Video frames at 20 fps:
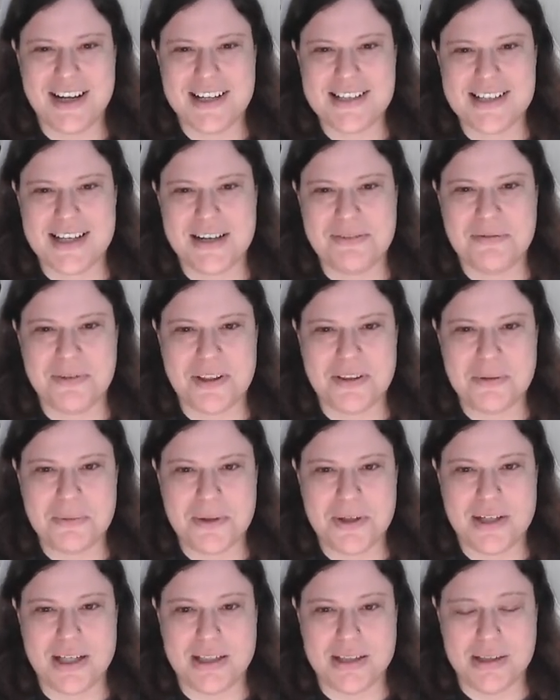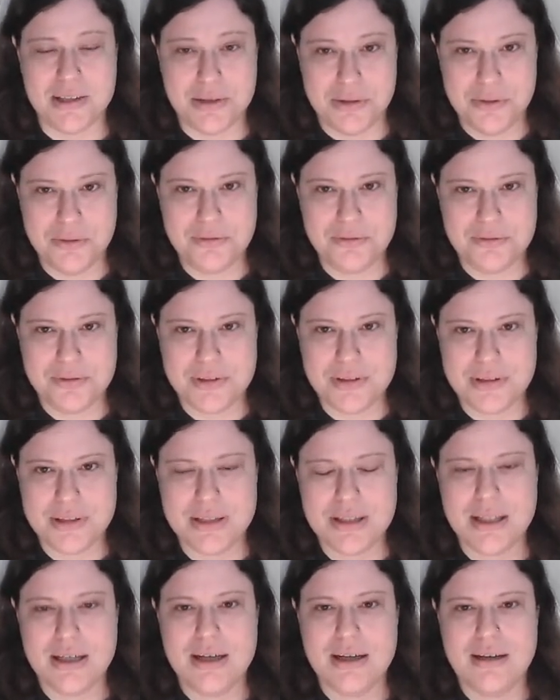off with the word aloof.
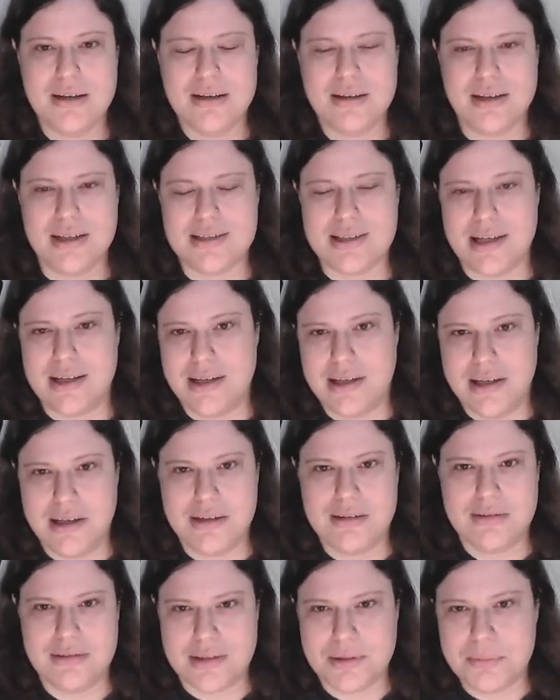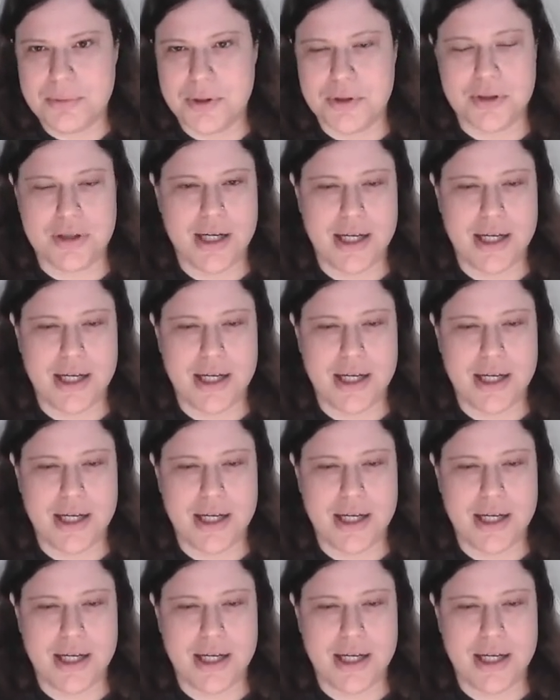I say he, the computer.